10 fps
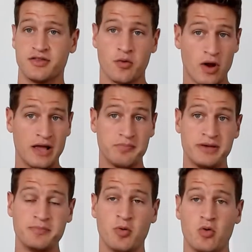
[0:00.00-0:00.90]
the right
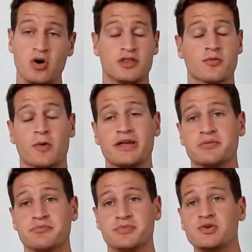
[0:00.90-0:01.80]
people, the right
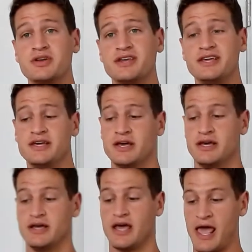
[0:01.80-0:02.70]
community,
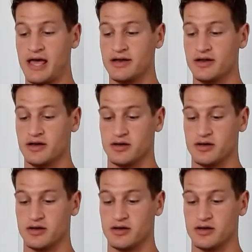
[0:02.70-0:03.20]
and